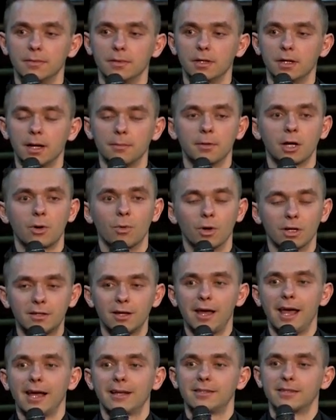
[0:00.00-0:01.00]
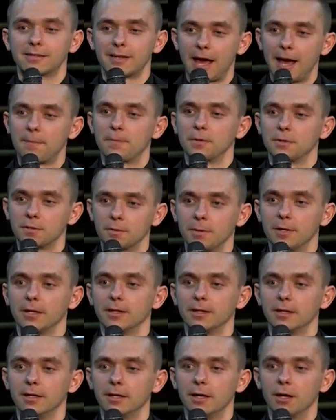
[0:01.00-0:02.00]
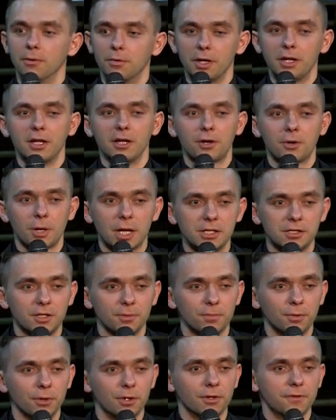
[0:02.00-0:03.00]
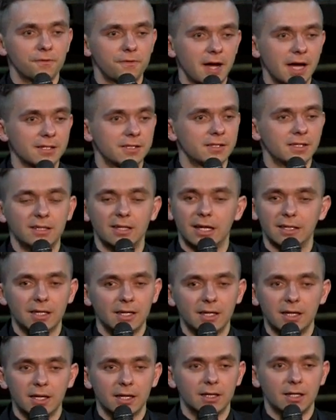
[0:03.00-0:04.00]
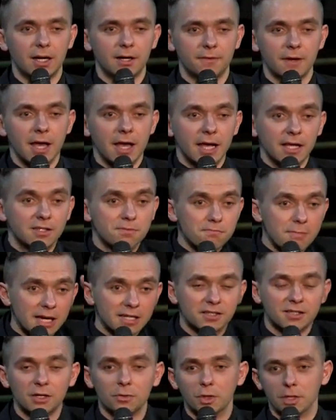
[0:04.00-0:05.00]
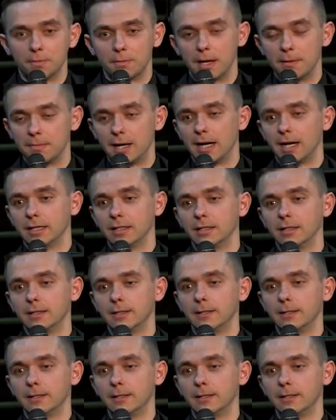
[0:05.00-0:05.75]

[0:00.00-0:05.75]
And I'm like, what the heck just happened to me? Reading crazy book, fasting, not eating enough, it's messing with my mind.